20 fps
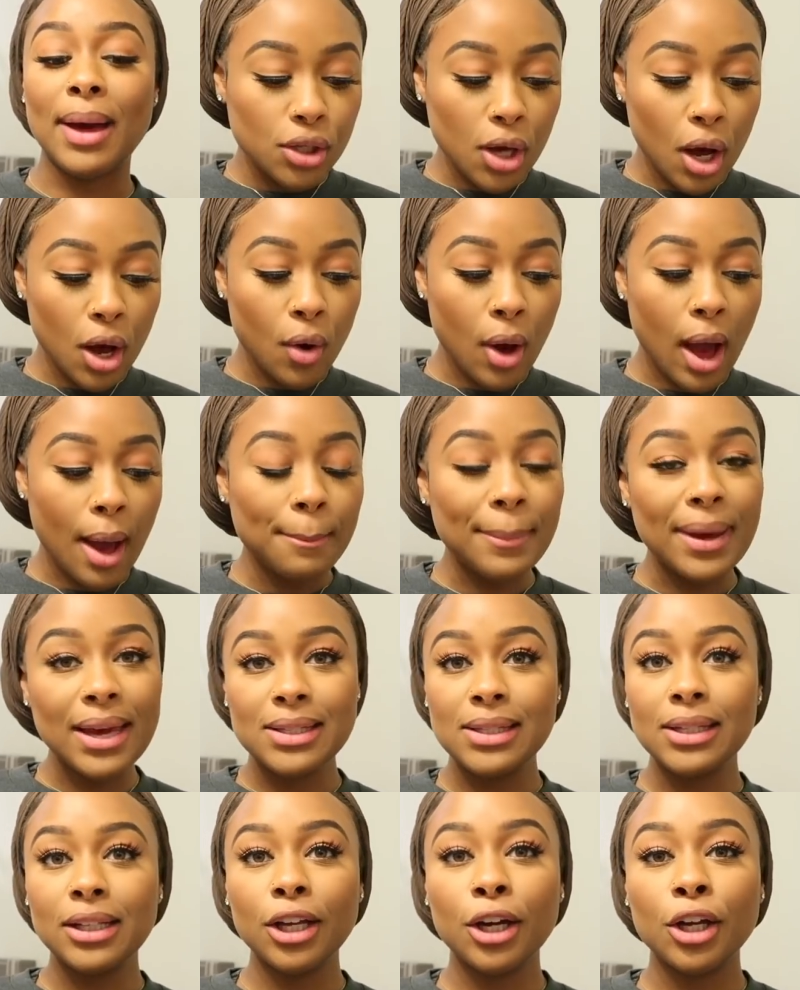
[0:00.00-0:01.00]
So I'm
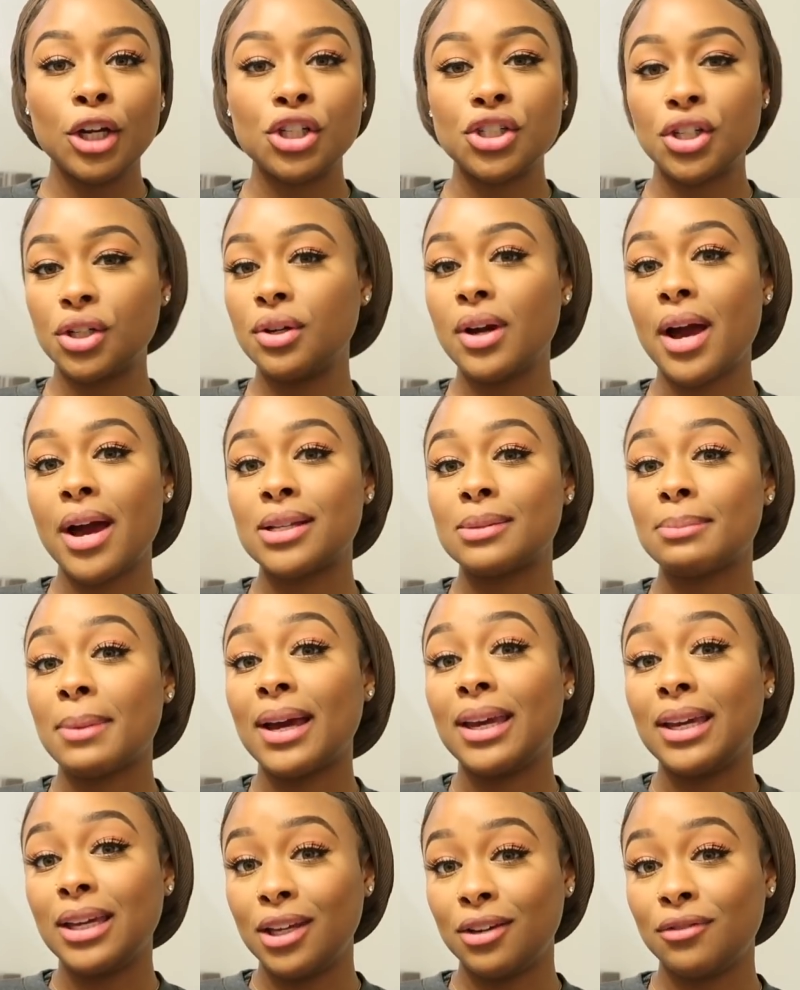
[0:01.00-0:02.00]
basically gonna show you guys
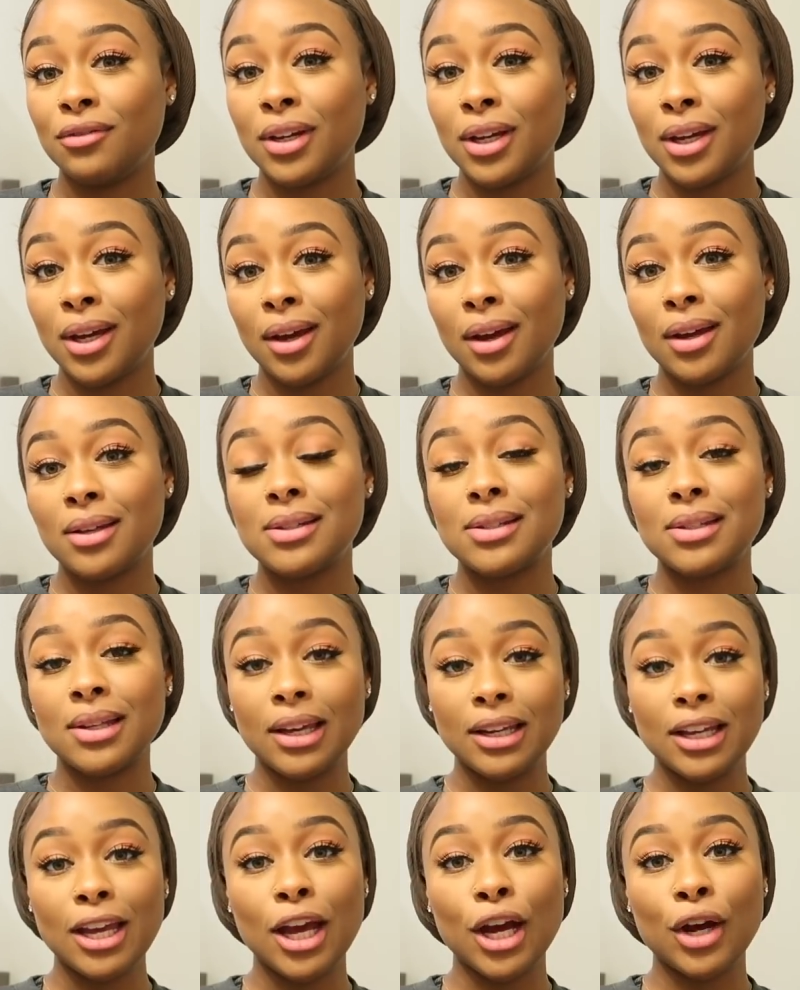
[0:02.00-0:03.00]
my evening
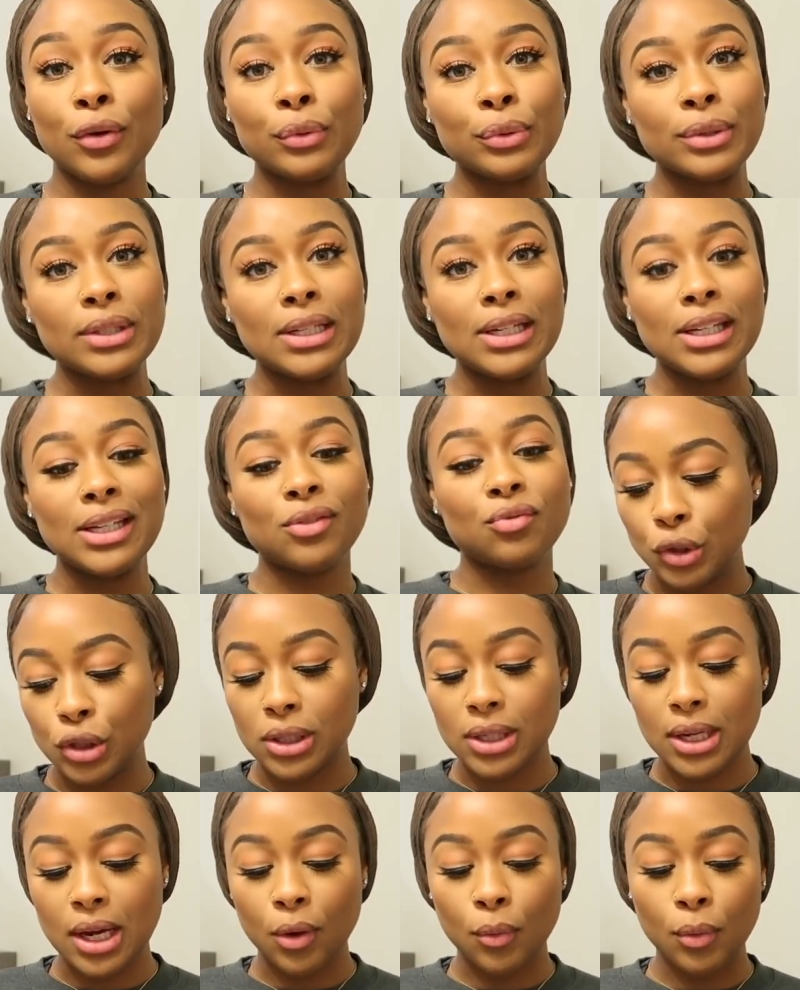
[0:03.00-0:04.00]
skincare routine,
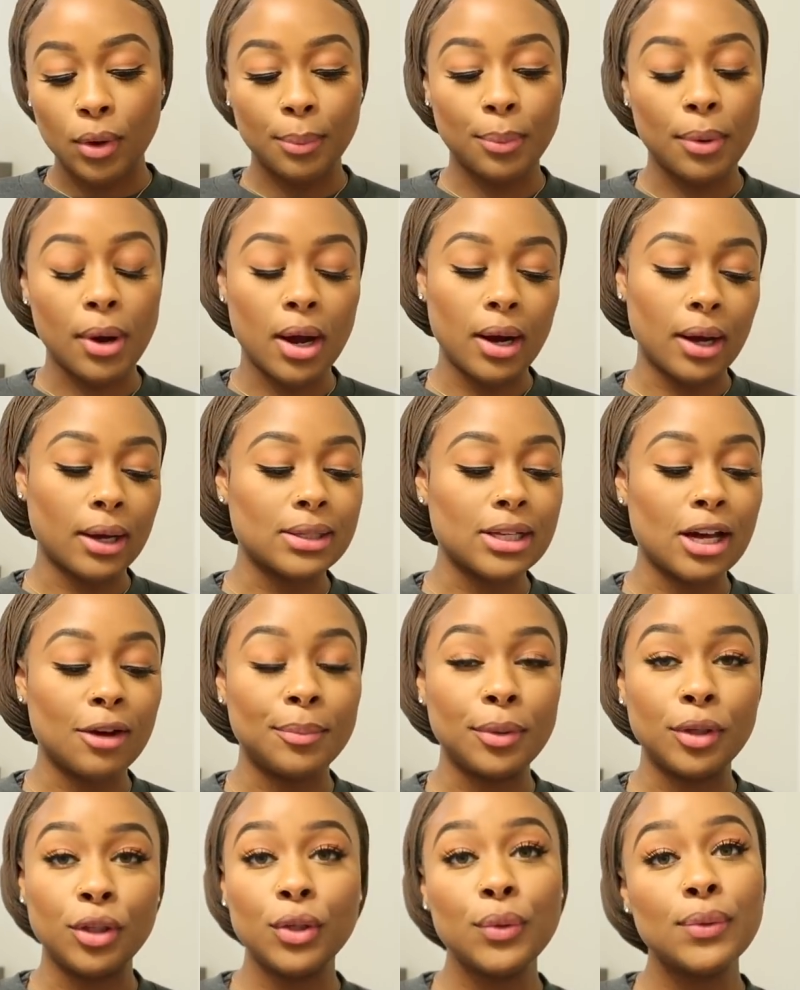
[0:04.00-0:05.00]
just like what products
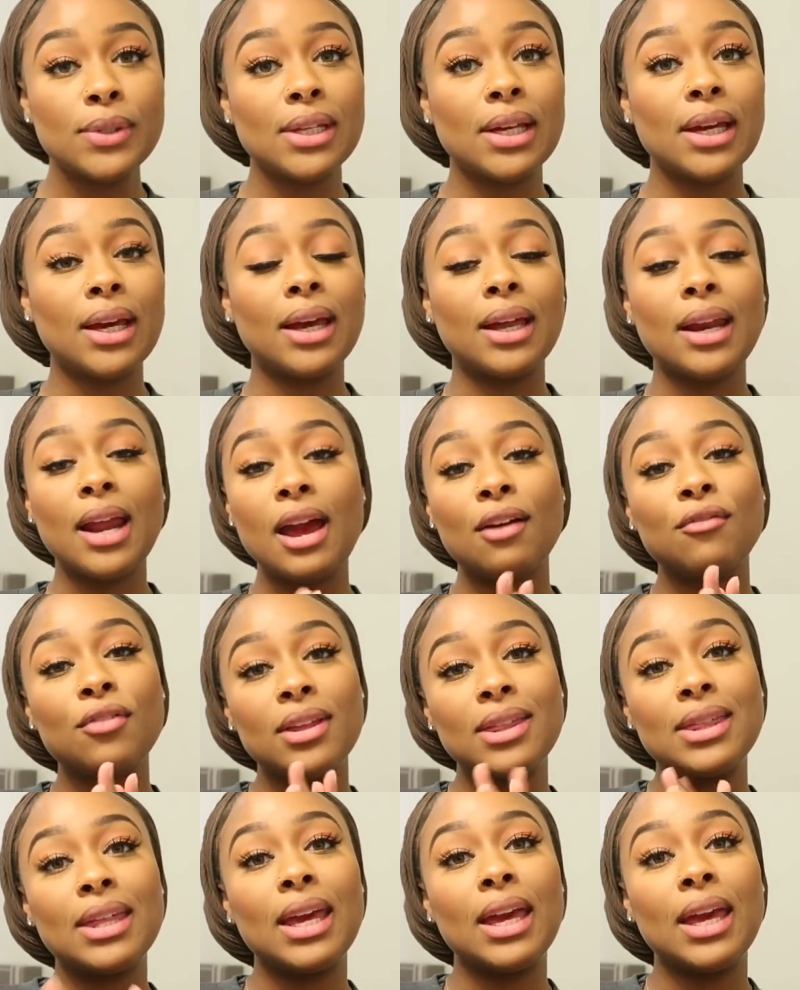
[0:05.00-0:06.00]
I've been using and
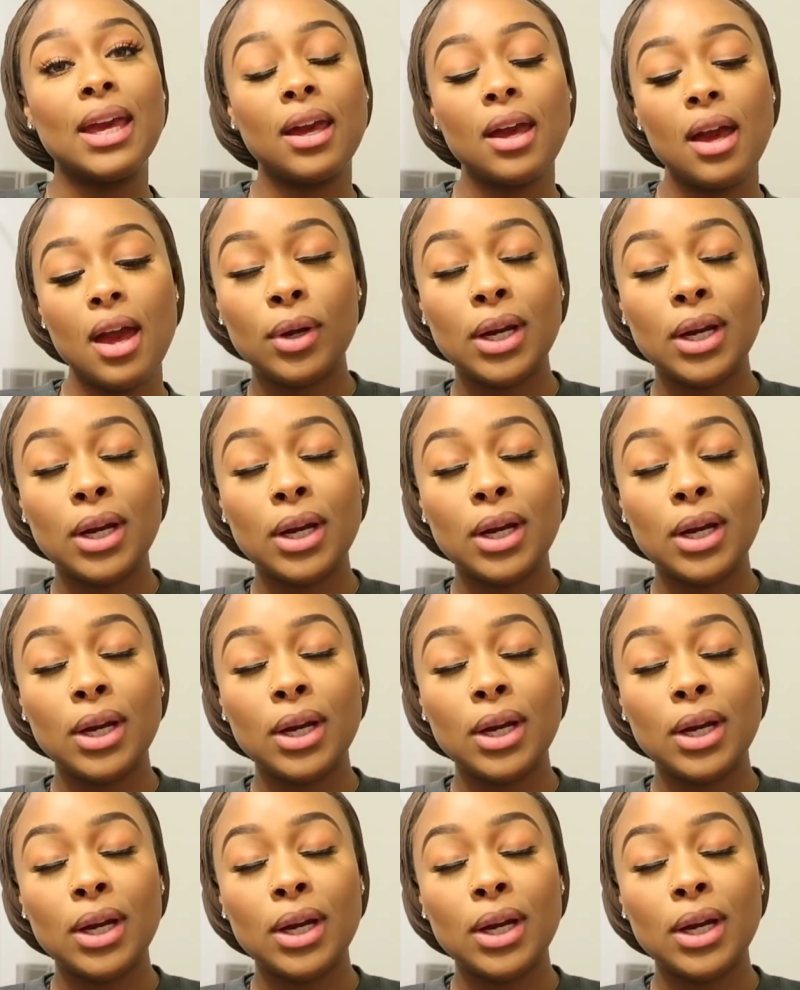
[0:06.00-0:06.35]
everything.